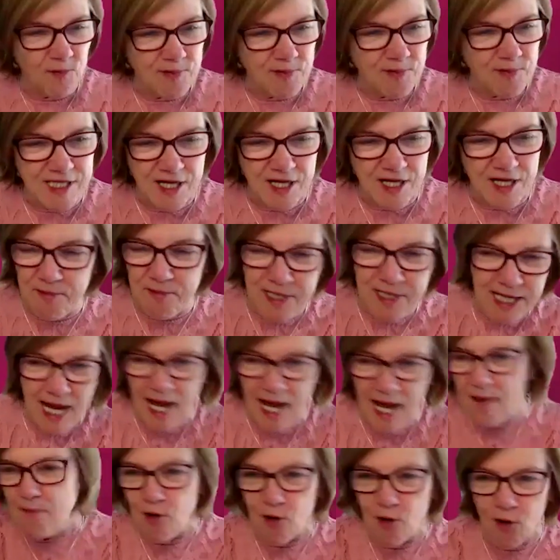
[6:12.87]
the opposite of me.
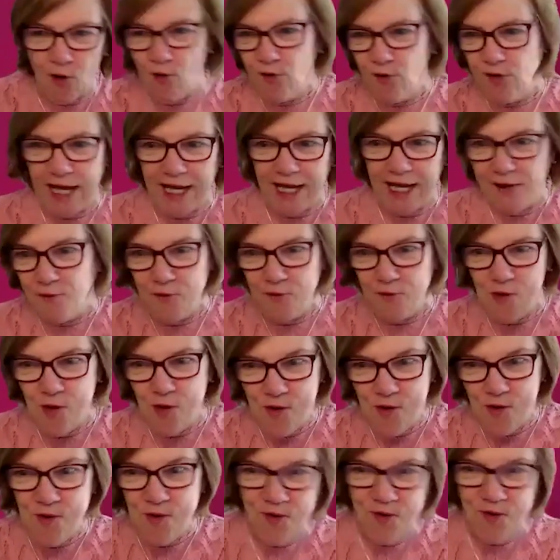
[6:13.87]
I'm all like,
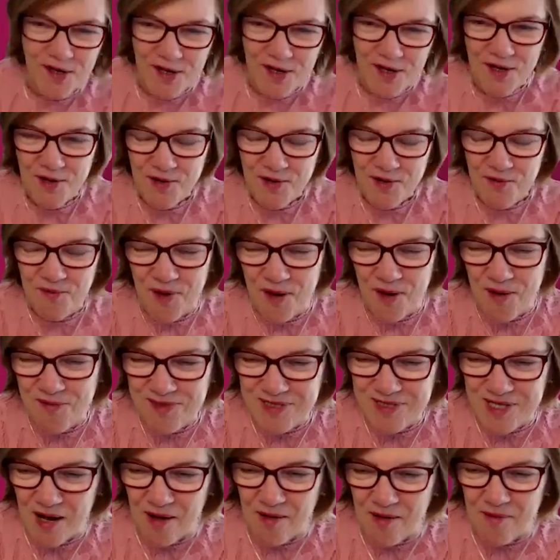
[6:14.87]
woo,
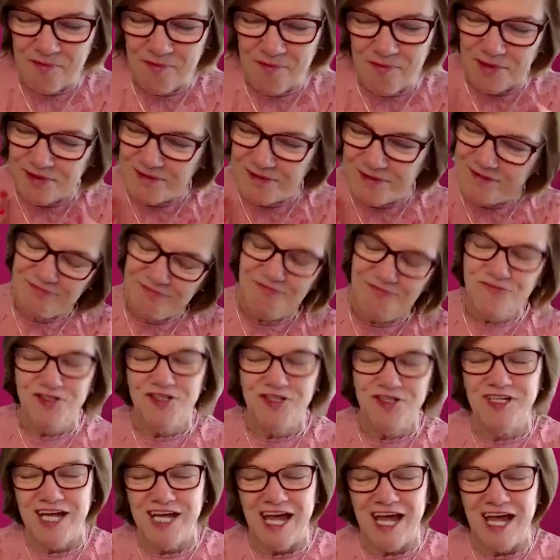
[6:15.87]
wound up. But
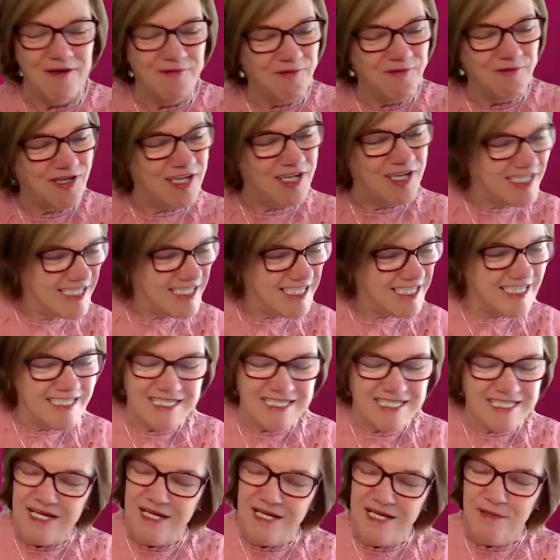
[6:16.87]
um,
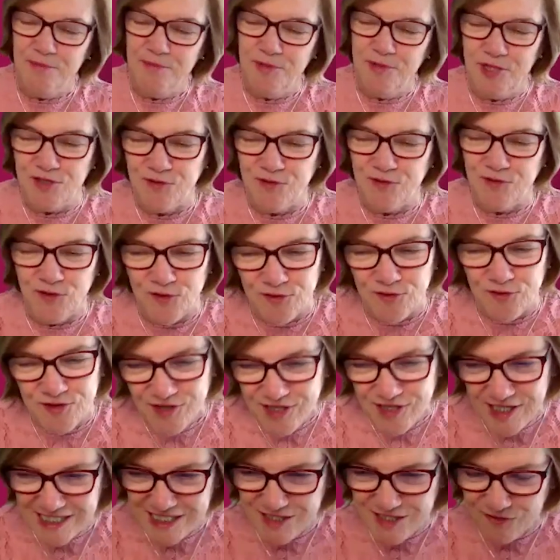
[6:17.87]
Christy's beautiful,
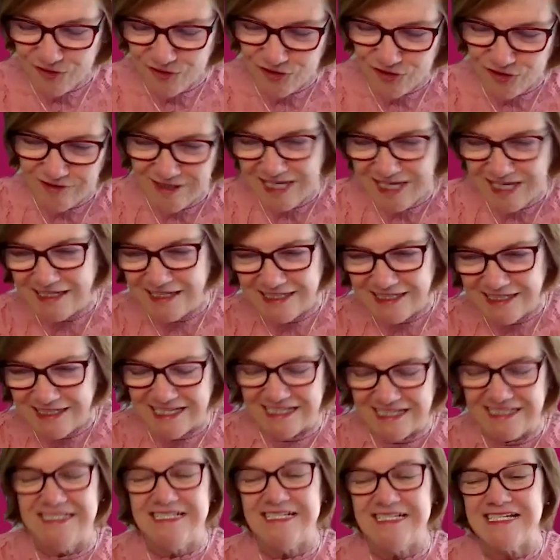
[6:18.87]
graceful,
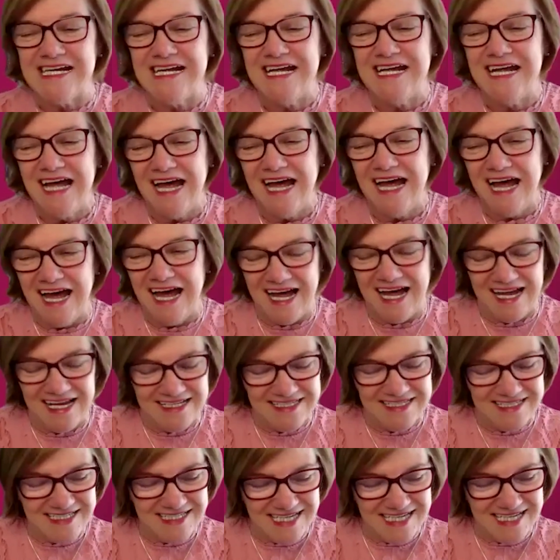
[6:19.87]
elegant,
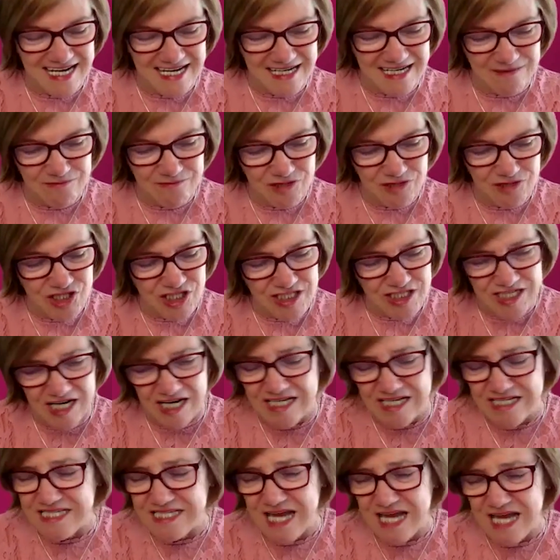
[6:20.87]
and um, she
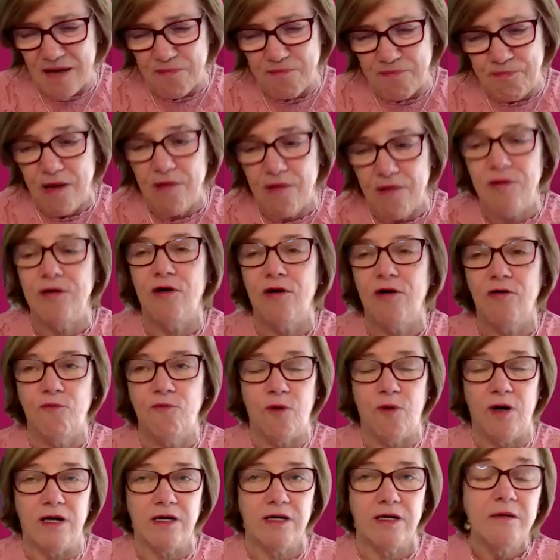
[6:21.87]
does a power
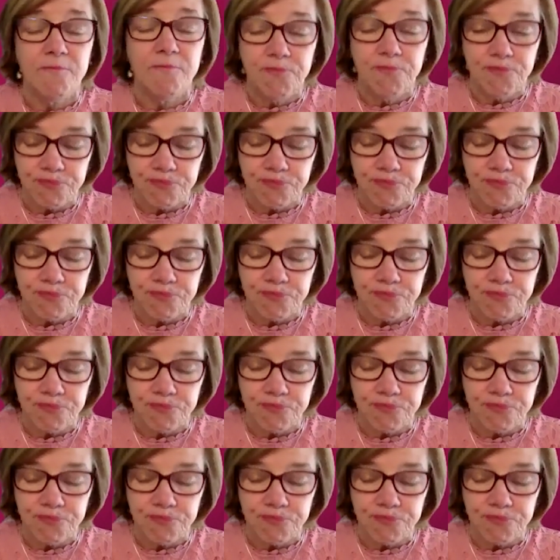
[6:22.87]
work